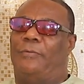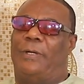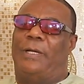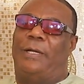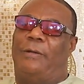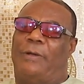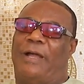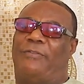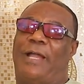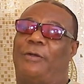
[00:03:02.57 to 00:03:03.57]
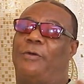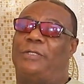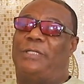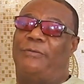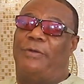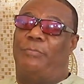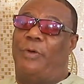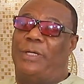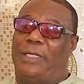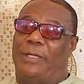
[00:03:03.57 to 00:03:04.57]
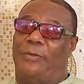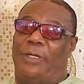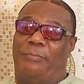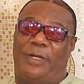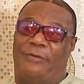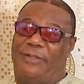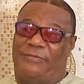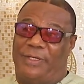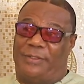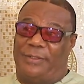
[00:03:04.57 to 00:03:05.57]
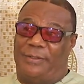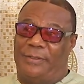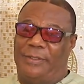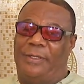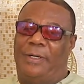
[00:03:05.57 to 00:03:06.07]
where after I got saved and born again on the bed of affliction,